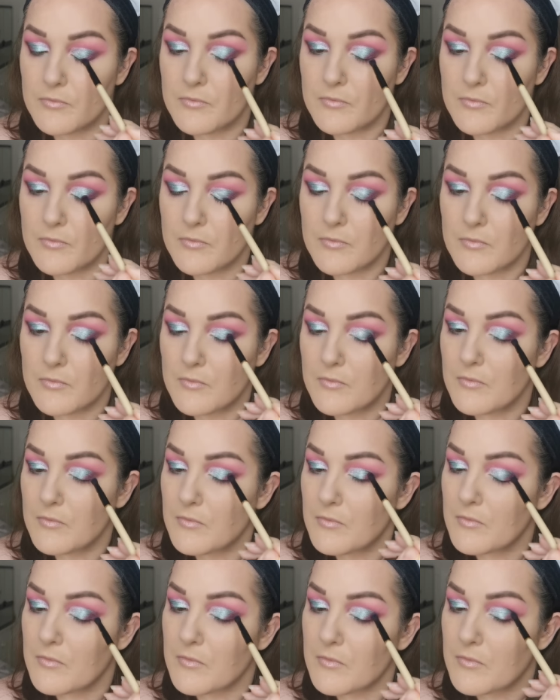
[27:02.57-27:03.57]

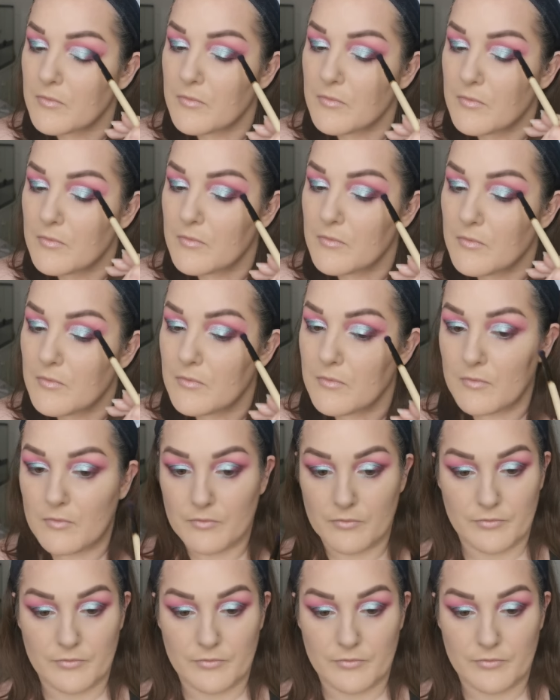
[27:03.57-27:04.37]
No one is speaking in this clip.